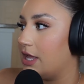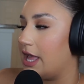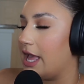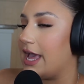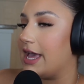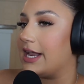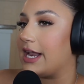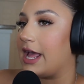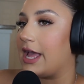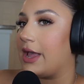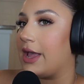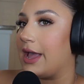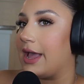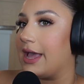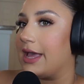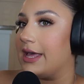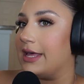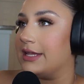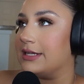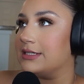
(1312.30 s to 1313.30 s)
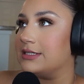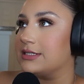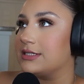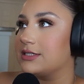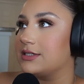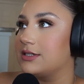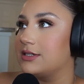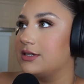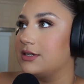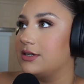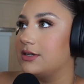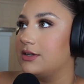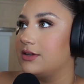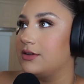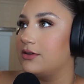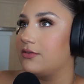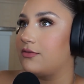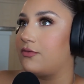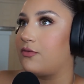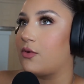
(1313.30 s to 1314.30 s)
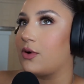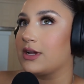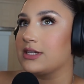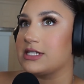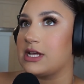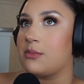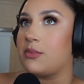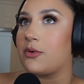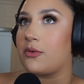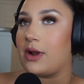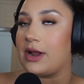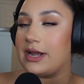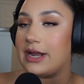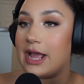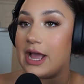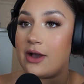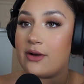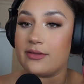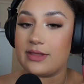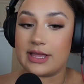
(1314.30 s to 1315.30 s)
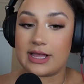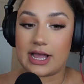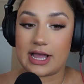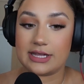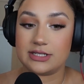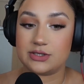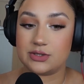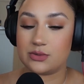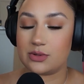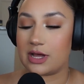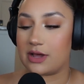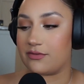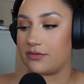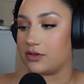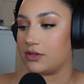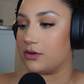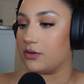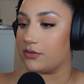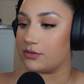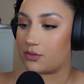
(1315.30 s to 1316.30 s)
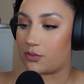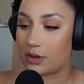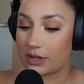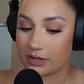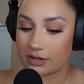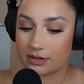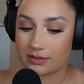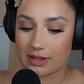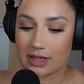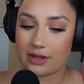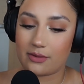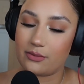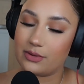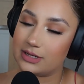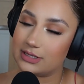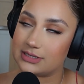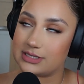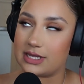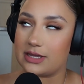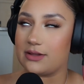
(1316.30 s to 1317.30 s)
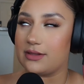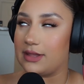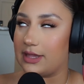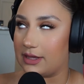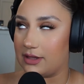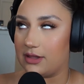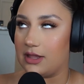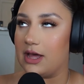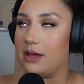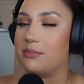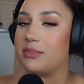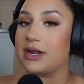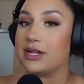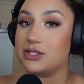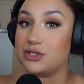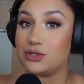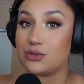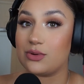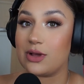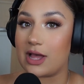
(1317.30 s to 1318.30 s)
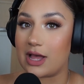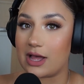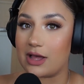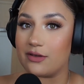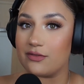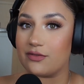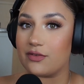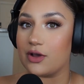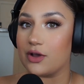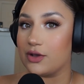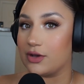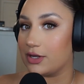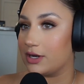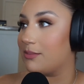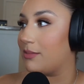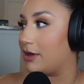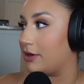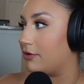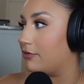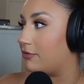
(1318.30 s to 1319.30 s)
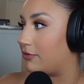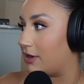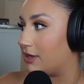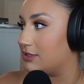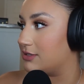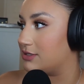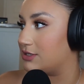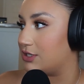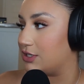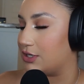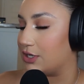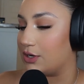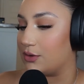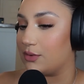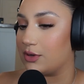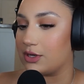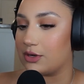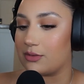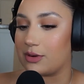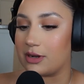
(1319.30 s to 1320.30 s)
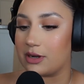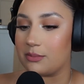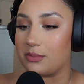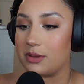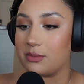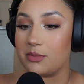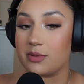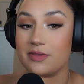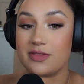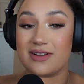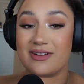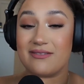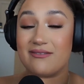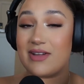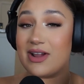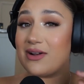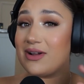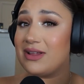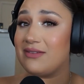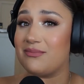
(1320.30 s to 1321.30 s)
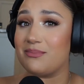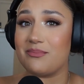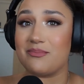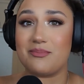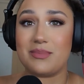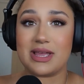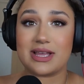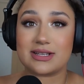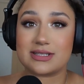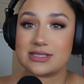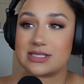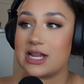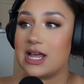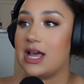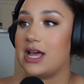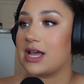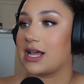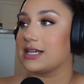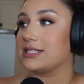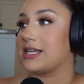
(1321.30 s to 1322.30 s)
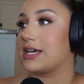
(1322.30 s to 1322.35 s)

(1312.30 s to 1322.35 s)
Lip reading: And for example, right now, like I do have, you know, I wouldn't say like a lot, but I do have a good amount of friends, you know, a good amount of people, and they're very mixed because I